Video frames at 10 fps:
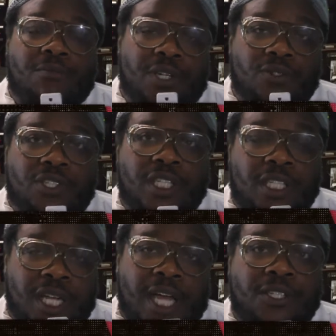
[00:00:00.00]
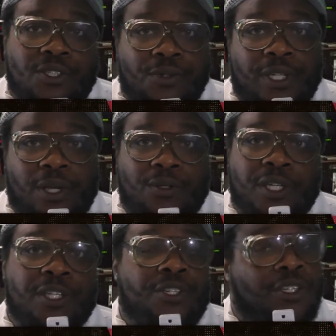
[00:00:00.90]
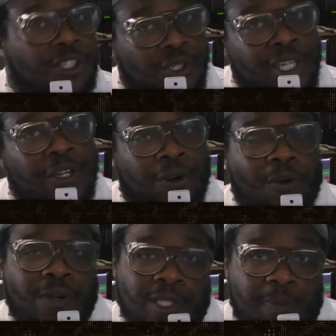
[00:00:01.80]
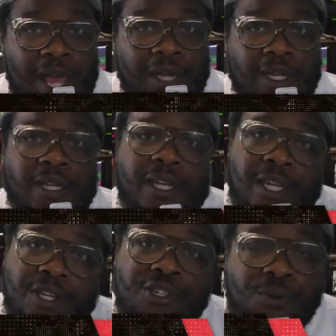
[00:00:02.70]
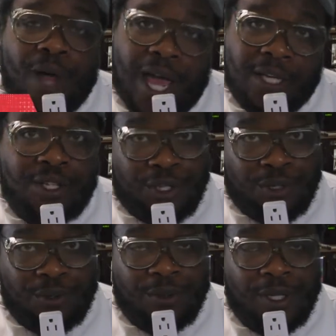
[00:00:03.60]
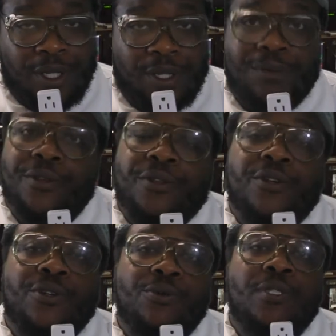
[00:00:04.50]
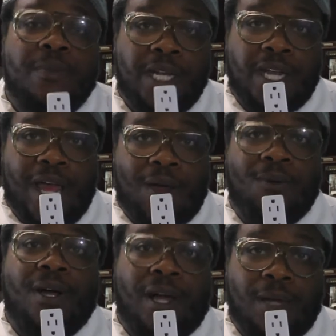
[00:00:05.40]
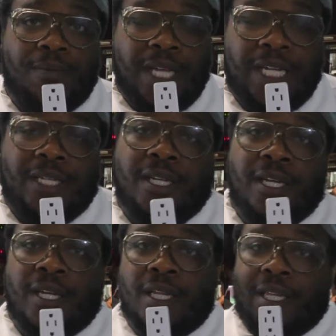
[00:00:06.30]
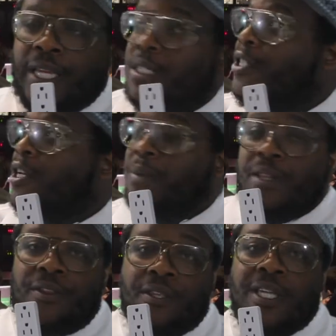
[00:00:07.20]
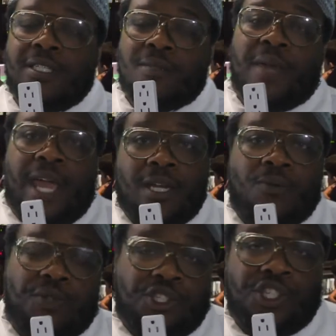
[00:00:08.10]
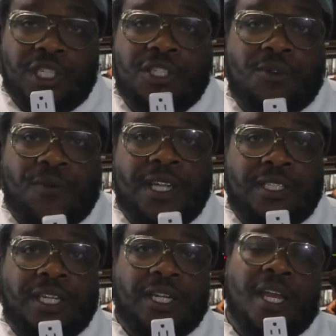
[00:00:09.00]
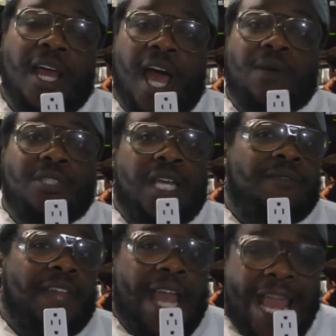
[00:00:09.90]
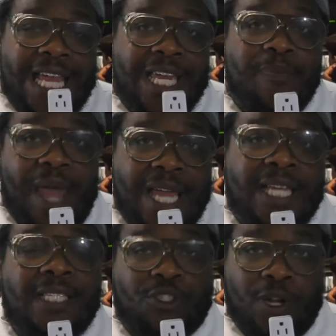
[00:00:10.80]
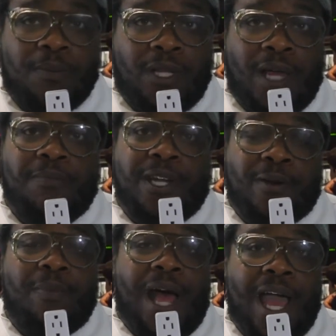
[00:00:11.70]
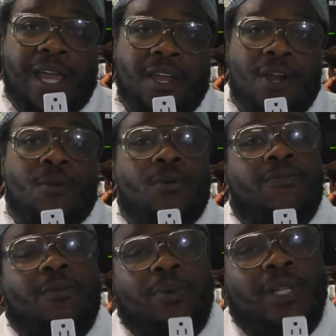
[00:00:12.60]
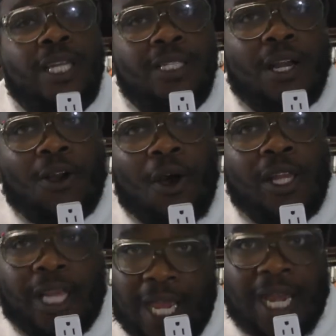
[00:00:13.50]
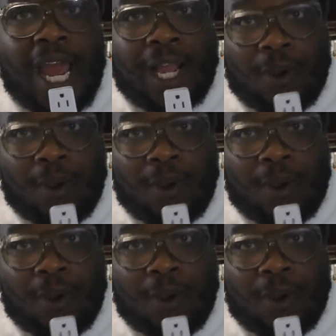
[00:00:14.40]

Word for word: from Channel 69 Studios, it's your senior correspondent, Izzu Hytoo, with your News Minute Now update. Ladies and gentlemen, this man was just arrested outside of the Hanky Panky strip club nearby, where for police are calling, and I